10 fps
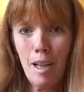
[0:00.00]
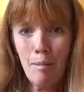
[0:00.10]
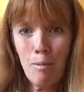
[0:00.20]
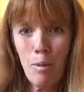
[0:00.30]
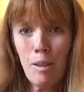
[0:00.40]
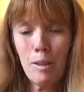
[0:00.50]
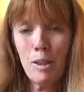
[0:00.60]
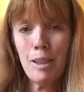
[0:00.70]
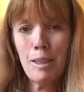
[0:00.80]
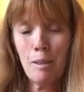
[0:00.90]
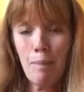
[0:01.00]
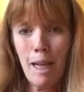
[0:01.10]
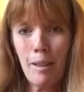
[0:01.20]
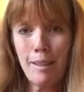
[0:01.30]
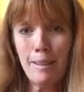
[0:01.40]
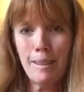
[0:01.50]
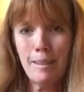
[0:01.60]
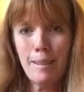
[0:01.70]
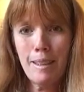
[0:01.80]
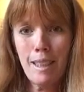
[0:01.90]
a more
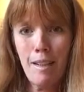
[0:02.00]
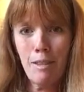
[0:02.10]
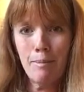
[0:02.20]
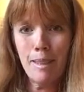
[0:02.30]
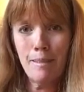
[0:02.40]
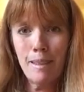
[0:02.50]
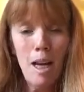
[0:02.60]
transparent government.